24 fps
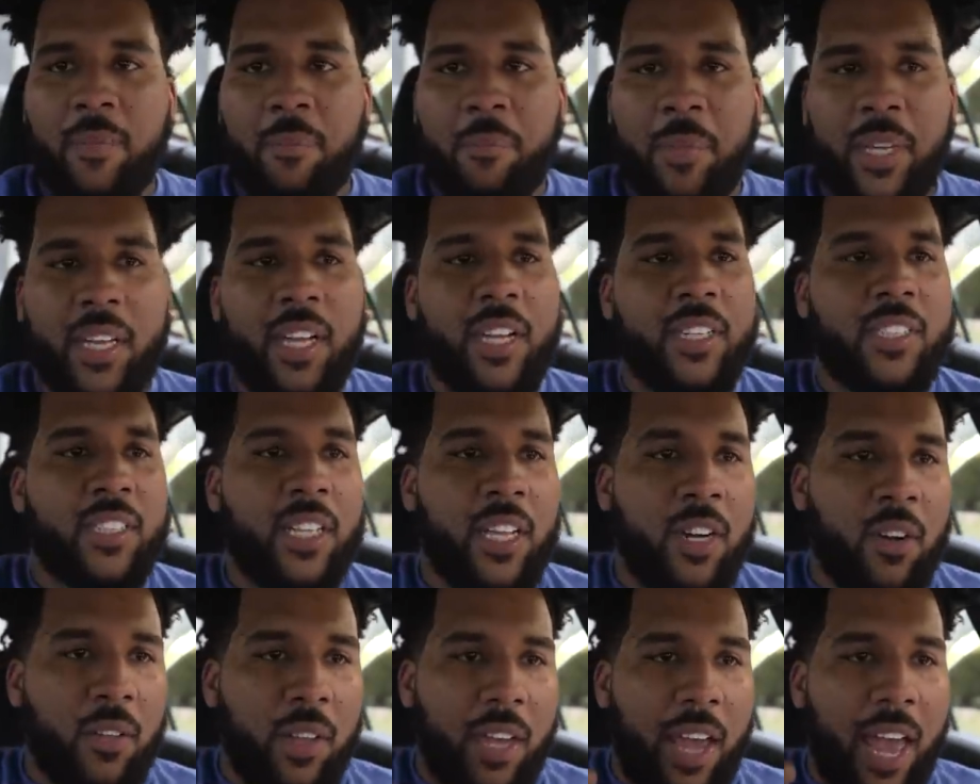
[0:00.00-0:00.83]
because
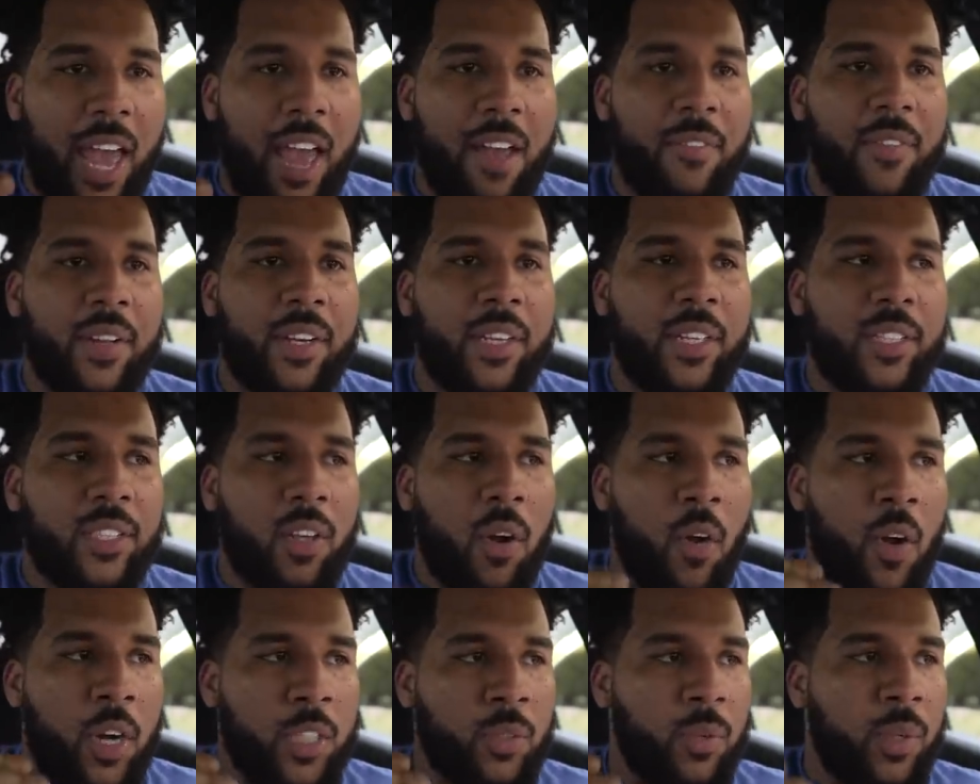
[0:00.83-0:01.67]
literally having these
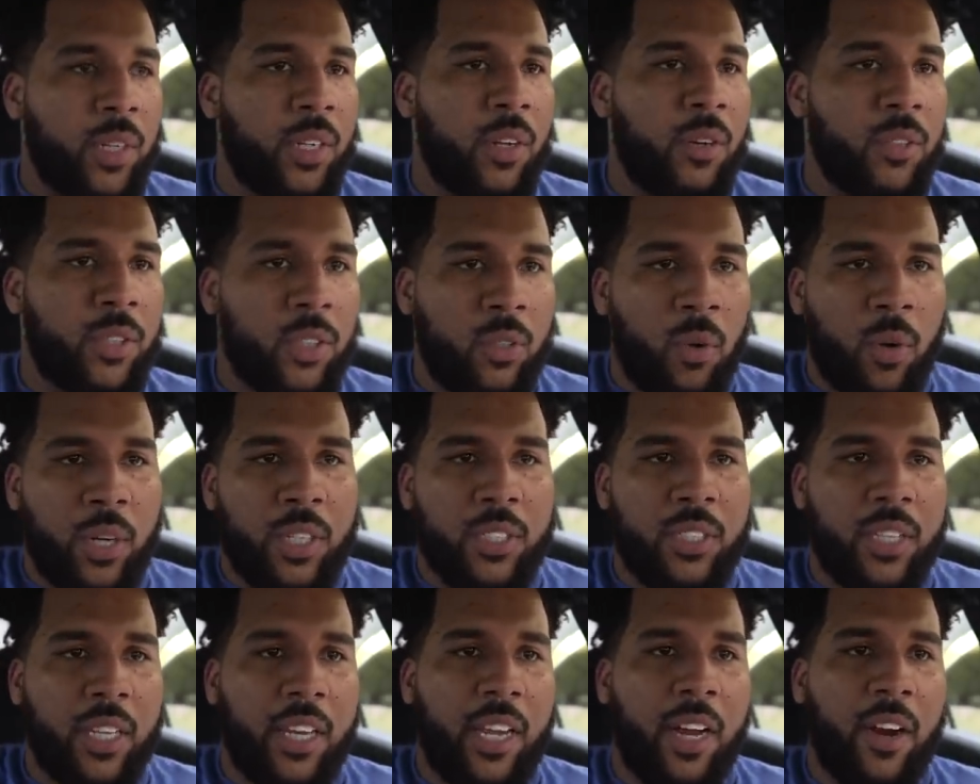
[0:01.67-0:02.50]
cars with no sort of
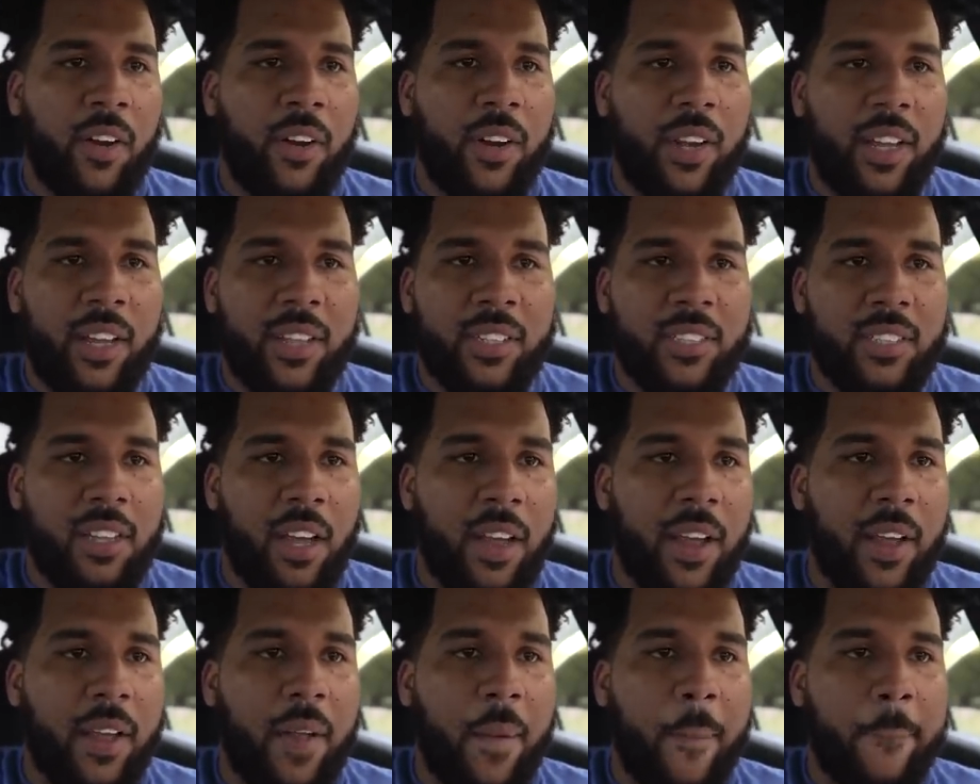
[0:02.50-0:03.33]
security is
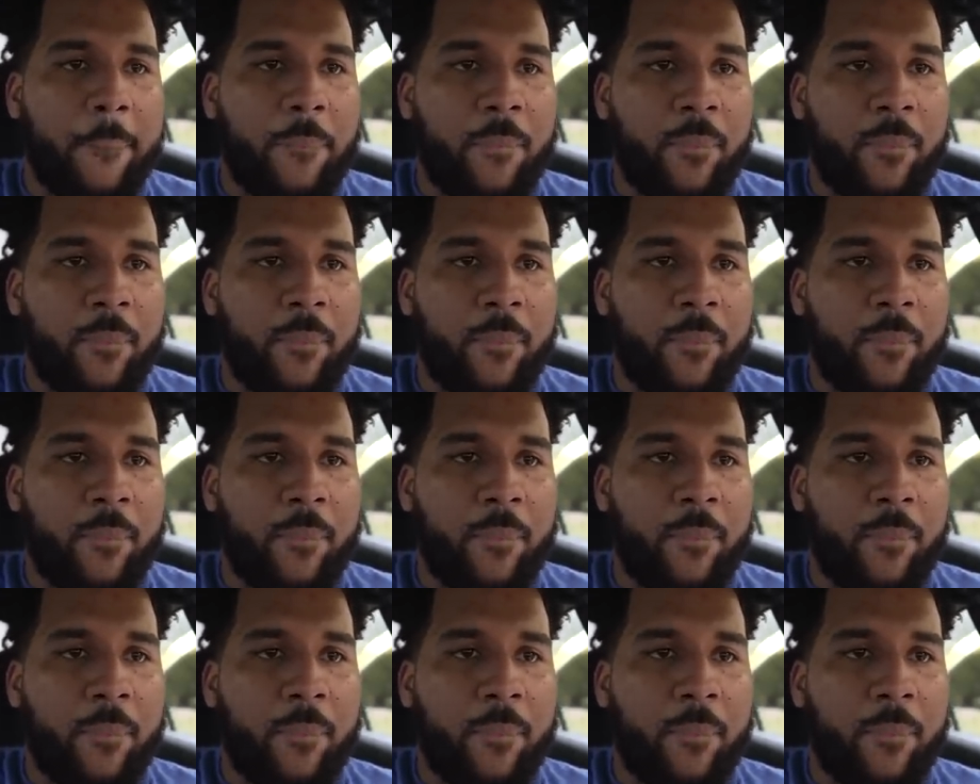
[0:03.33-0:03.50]
like